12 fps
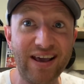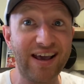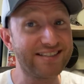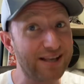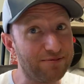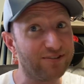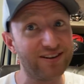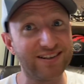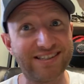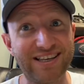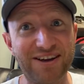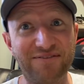Except for in the
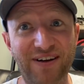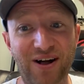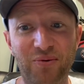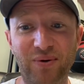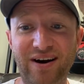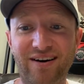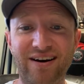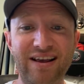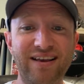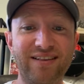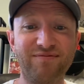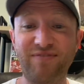CFL, where
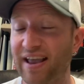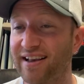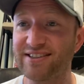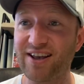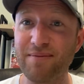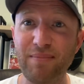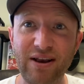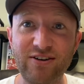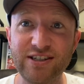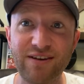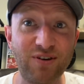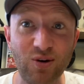Vegas line
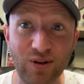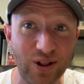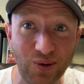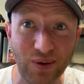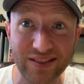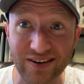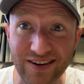makers have no clue what they're